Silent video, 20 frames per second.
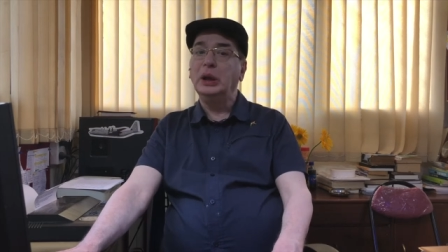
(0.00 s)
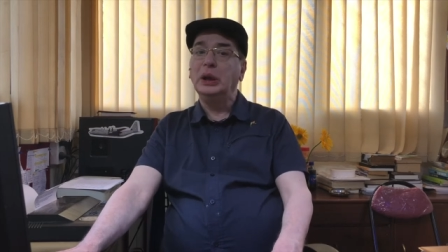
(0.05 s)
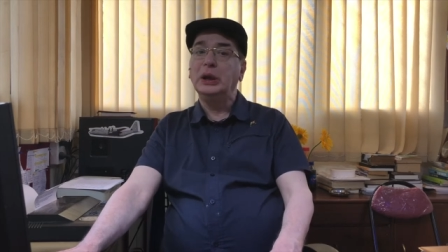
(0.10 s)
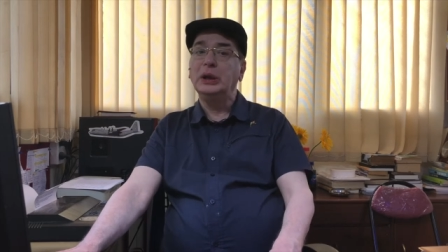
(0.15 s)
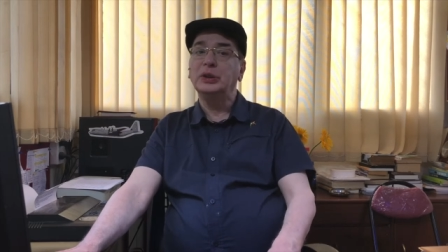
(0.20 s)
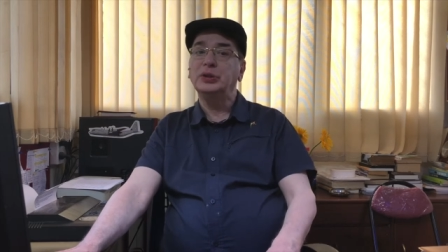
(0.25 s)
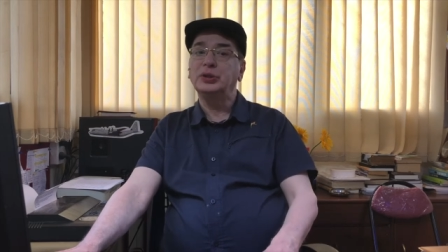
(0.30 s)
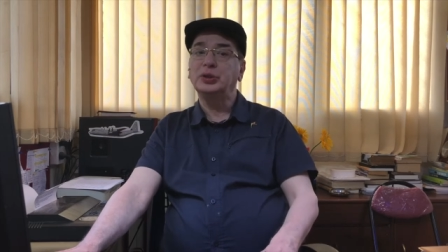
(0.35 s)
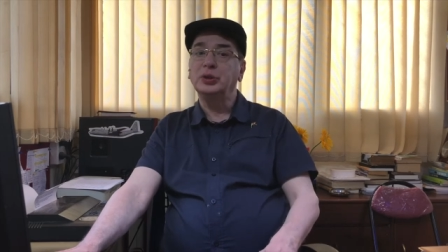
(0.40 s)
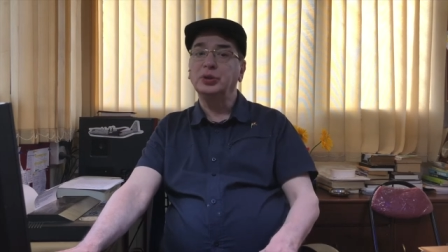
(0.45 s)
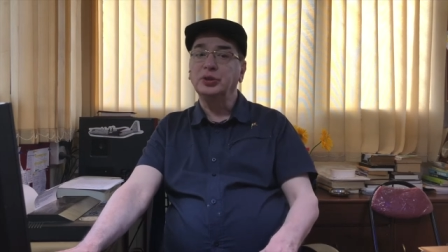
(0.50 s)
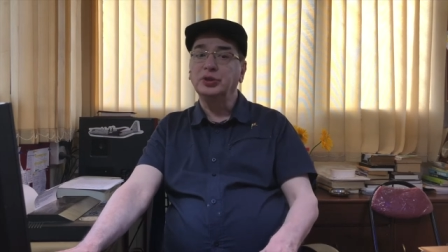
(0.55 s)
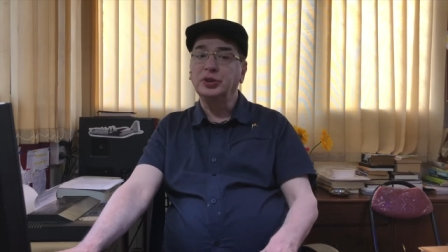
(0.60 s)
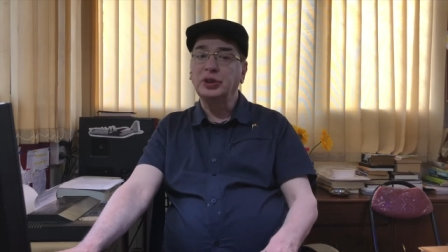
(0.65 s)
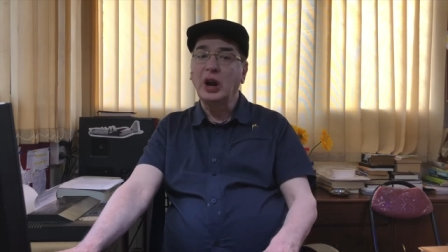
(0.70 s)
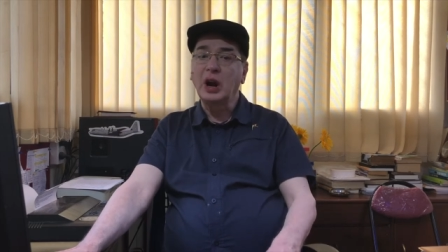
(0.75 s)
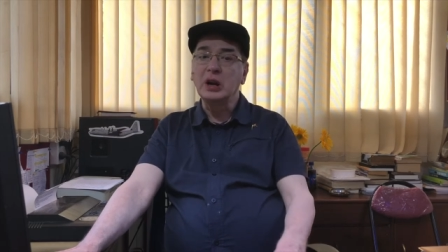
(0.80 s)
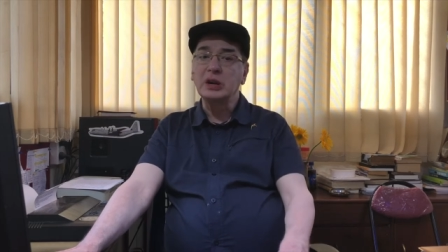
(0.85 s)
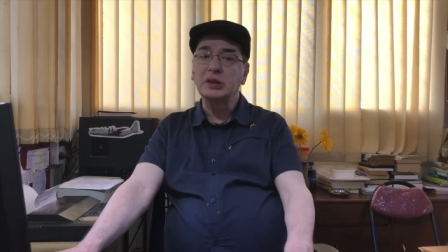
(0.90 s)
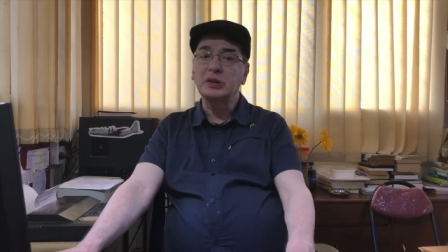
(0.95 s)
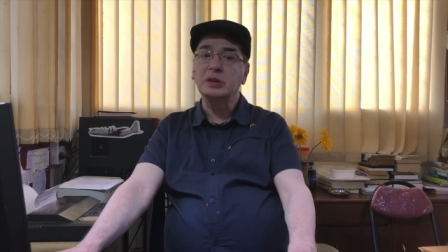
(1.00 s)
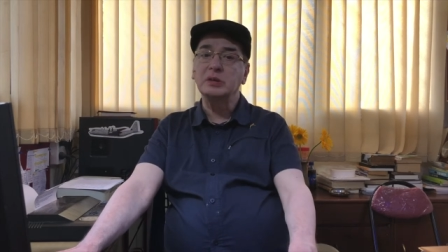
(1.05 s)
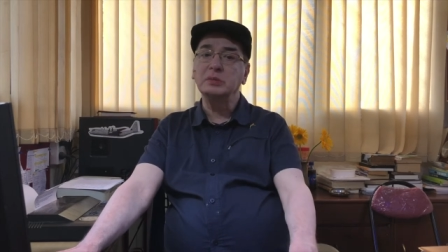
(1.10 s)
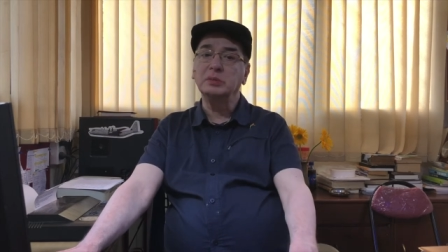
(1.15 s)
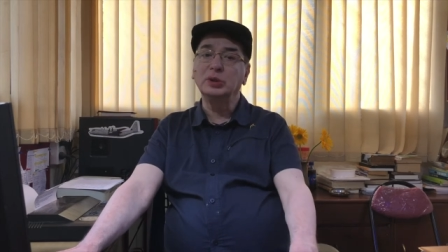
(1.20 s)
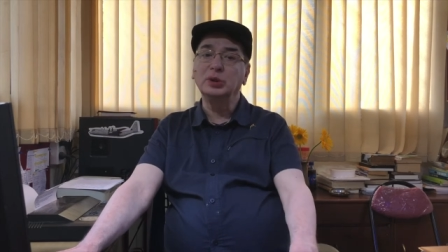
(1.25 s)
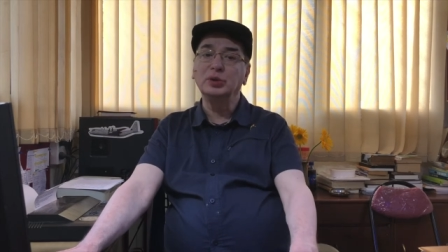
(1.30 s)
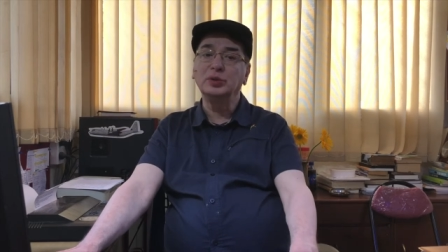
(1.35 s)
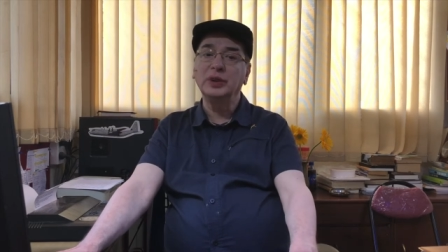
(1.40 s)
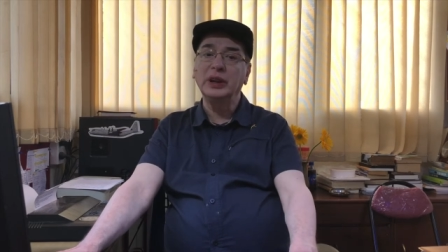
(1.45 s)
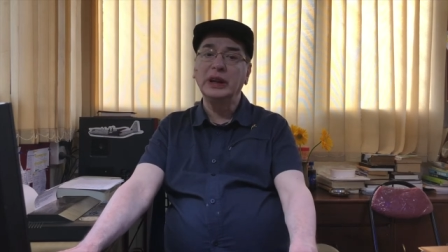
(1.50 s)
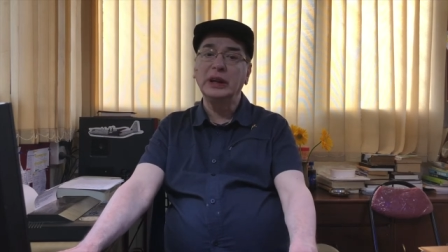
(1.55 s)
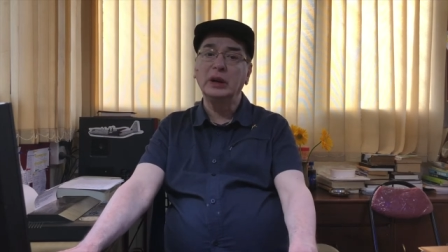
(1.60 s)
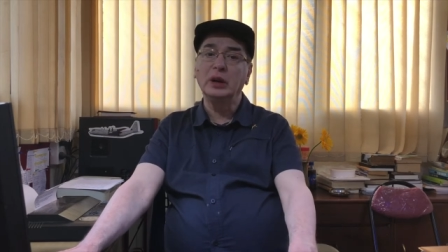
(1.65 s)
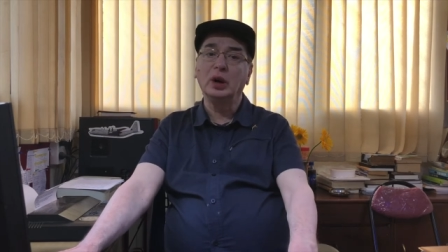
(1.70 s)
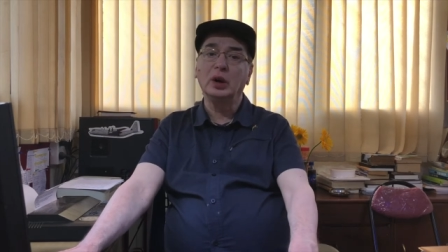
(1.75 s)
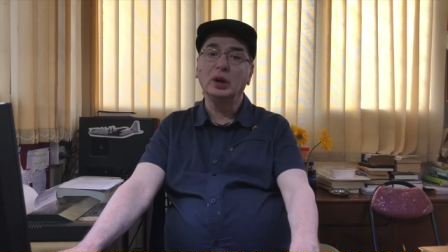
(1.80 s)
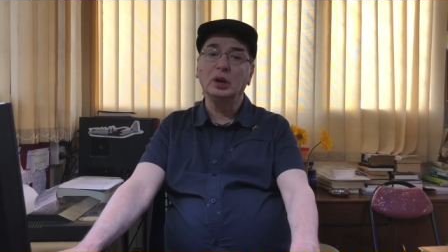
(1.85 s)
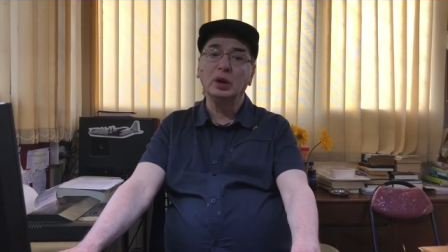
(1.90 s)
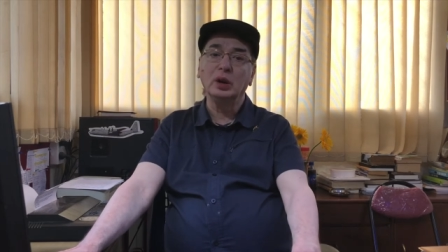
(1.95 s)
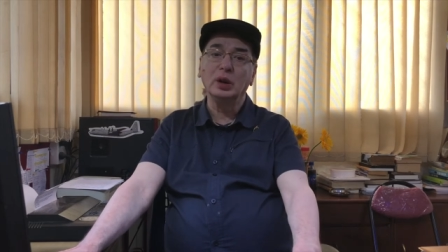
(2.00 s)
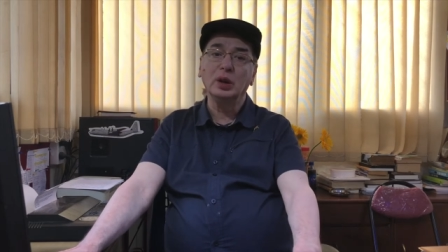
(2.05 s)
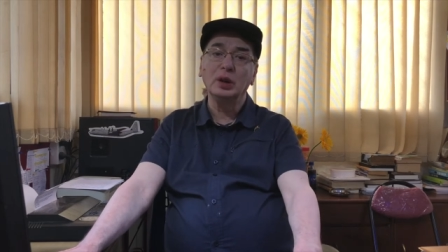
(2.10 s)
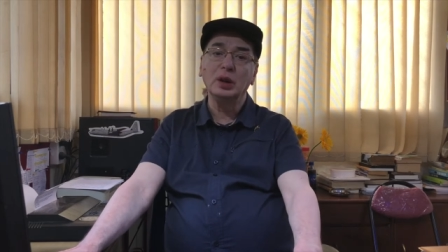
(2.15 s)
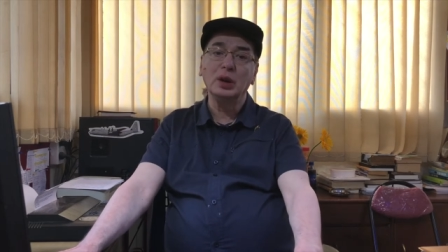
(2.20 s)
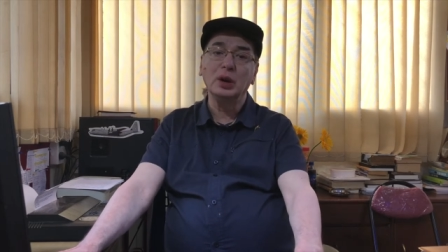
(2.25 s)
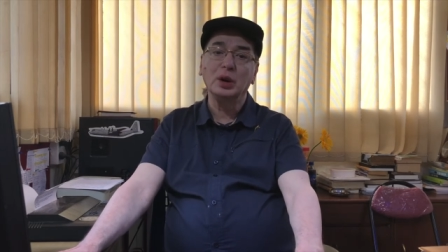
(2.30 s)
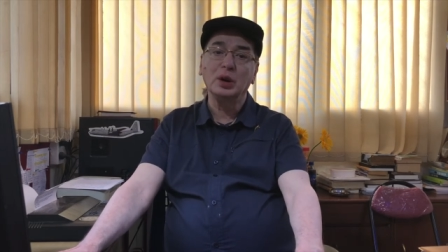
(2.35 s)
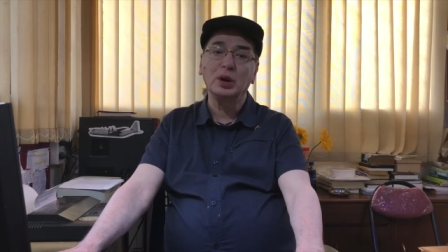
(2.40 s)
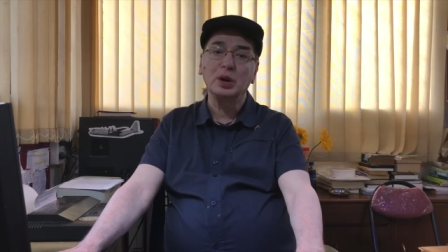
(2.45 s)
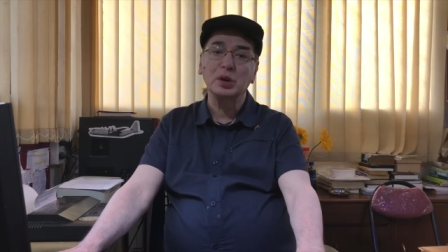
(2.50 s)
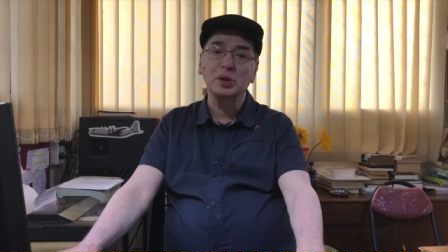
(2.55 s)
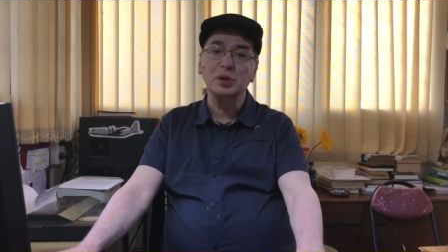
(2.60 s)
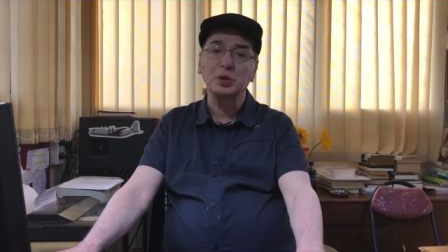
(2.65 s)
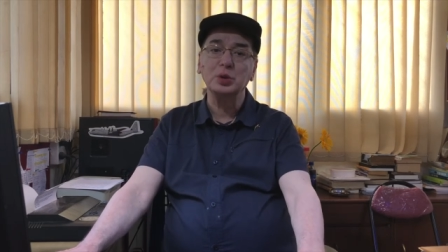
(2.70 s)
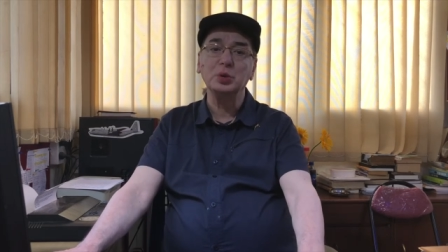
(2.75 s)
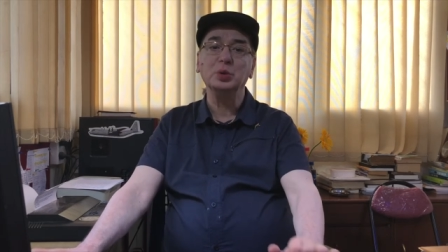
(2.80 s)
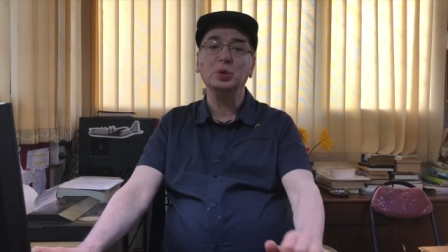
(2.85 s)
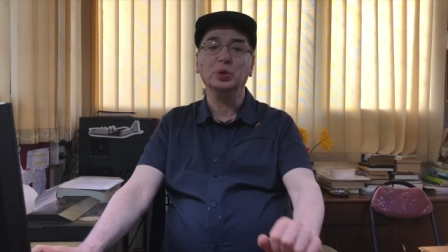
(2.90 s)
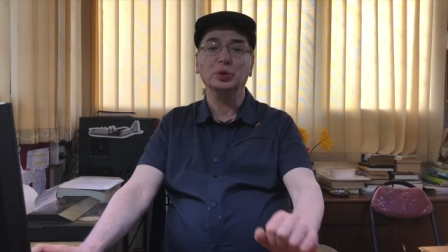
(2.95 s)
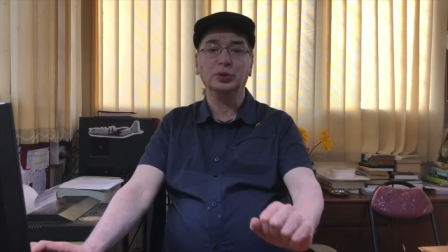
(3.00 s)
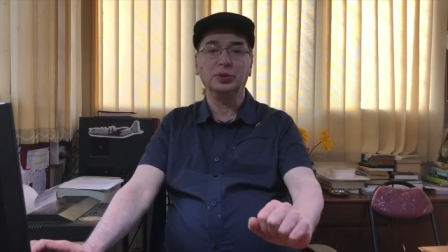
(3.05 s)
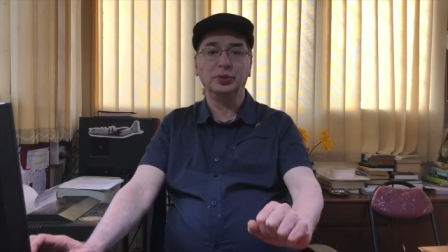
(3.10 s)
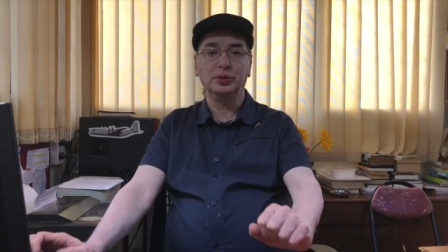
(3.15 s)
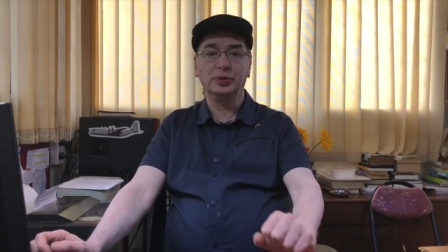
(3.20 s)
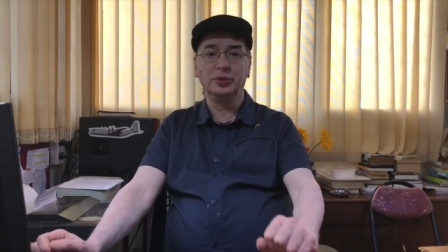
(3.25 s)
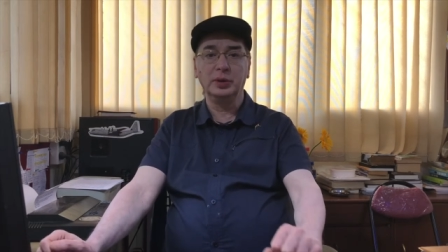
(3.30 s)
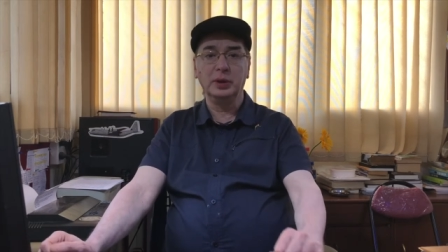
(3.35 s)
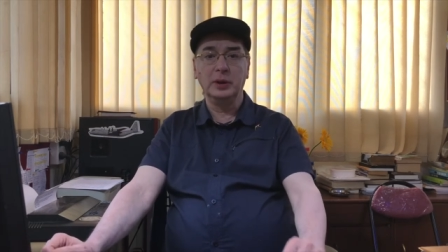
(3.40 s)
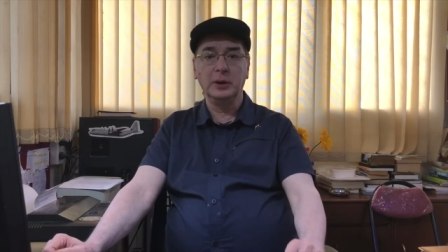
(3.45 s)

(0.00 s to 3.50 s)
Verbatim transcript: is to start removing all your shoes.